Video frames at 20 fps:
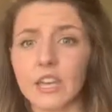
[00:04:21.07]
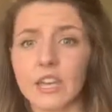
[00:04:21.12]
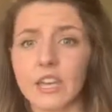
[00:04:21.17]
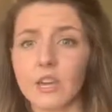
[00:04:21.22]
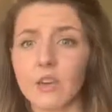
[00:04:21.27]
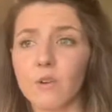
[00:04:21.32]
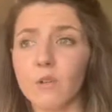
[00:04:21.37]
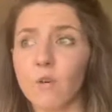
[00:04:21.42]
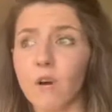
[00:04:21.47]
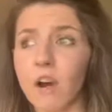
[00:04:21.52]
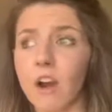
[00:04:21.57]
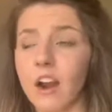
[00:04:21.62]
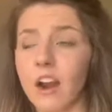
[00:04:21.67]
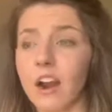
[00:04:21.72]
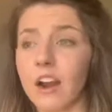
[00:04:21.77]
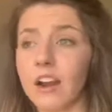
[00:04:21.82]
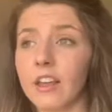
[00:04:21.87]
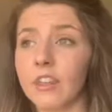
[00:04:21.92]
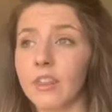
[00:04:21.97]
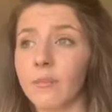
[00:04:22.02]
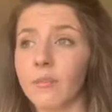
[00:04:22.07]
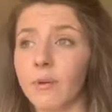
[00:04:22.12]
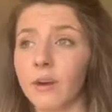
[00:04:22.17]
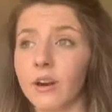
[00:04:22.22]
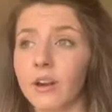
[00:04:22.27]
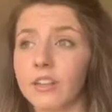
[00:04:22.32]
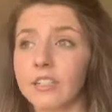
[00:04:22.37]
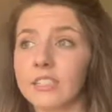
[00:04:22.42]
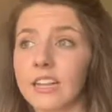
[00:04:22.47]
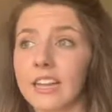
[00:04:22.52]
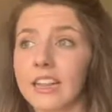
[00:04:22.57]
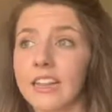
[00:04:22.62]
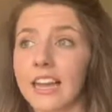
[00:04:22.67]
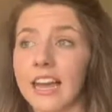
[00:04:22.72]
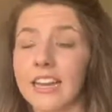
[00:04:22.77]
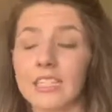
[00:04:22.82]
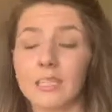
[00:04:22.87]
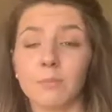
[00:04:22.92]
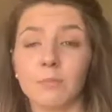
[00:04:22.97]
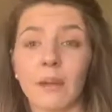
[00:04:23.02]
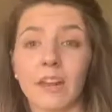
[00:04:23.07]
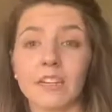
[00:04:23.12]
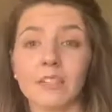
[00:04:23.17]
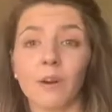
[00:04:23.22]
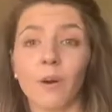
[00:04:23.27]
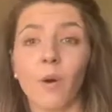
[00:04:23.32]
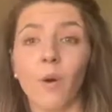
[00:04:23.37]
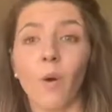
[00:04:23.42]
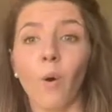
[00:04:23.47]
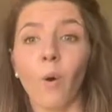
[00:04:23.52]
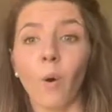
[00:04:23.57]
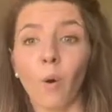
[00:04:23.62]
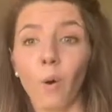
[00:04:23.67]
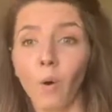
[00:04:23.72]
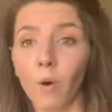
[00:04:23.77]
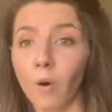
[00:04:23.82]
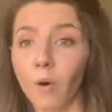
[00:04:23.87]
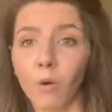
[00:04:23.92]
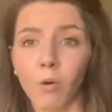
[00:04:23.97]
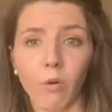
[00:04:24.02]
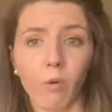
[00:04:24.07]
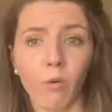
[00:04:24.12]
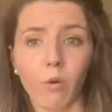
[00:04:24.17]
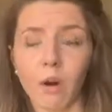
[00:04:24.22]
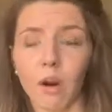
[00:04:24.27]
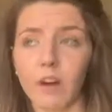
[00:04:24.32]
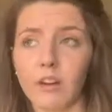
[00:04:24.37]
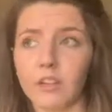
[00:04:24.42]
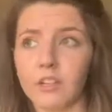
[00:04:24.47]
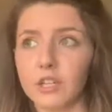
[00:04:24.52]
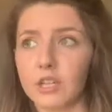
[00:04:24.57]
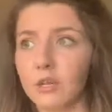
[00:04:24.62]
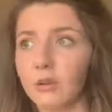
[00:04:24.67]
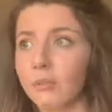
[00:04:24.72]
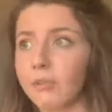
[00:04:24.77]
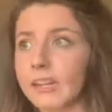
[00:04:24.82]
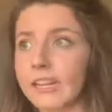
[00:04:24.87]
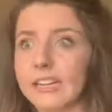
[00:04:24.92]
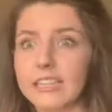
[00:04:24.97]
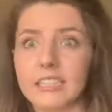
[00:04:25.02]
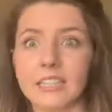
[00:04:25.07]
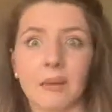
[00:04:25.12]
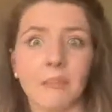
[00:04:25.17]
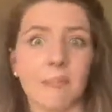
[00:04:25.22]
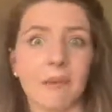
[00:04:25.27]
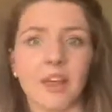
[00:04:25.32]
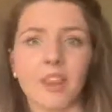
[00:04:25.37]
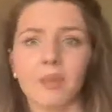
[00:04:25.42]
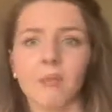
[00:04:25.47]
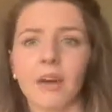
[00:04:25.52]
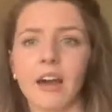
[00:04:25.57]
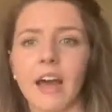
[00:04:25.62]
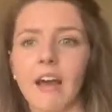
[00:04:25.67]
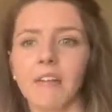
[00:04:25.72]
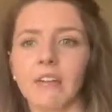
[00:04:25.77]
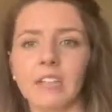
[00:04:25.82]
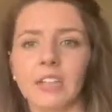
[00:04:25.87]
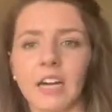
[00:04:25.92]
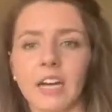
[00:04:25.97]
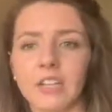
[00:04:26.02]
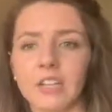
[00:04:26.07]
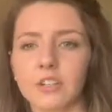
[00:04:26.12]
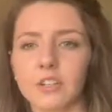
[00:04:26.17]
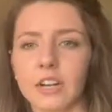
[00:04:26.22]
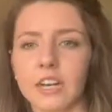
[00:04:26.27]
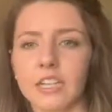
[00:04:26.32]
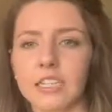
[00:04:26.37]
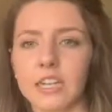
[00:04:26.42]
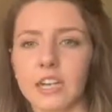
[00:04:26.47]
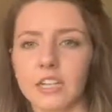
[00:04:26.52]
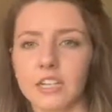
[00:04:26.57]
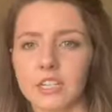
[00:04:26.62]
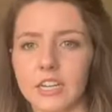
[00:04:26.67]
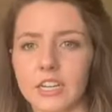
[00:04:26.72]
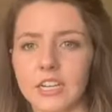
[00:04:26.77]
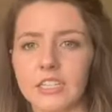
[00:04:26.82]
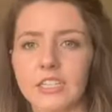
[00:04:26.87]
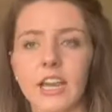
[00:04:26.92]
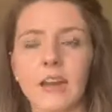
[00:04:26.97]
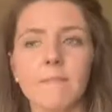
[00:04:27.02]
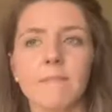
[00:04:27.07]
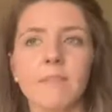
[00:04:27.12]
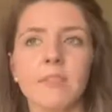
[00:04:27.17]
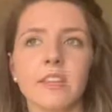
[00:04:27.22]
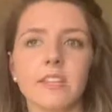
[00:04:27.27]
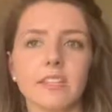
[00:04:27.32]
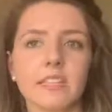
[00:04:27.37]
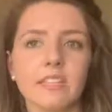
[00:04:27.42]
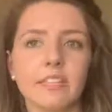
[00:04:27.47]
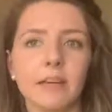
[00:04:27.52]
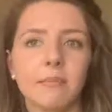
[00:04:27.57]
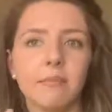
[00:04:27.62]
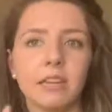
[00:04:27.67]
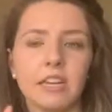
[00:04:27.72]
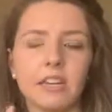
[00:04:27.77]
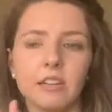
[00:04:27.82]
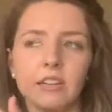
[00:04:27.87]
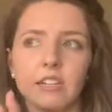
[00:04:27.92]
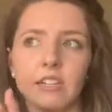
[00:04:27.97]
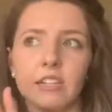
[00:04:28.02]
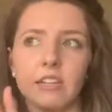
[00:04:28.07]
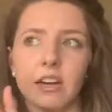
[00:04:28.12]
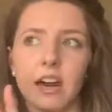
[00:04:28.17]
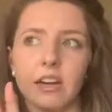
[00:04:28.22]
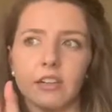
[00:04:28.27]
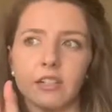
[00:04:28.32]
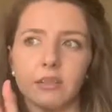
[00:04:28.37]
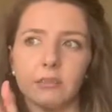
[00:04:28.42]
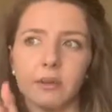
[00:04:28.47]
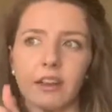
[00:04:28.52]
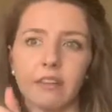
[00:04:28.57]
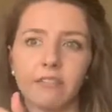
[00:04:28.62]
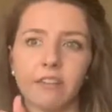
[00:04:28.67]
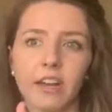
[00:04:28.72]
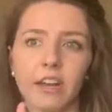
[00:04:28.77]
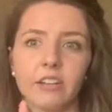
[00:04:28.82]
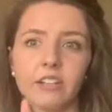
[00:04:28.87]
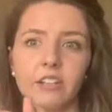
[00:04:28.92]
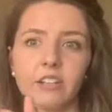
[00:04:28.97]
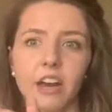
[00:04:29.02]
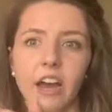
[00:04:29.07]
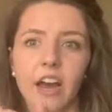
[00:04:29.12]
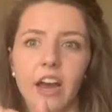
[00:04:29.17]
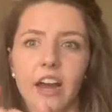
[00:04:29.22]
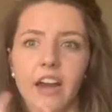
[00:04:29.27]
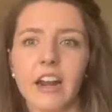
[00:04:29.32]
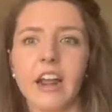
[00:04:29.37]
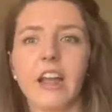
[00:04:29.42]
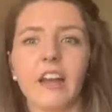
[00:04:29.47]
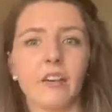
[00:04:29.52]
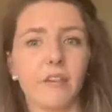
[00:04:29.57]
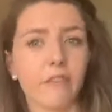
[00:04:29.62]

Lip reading: You are the person that spent a whole 2 weeks, a month, however long the training session is. This is something your doctor may have touched on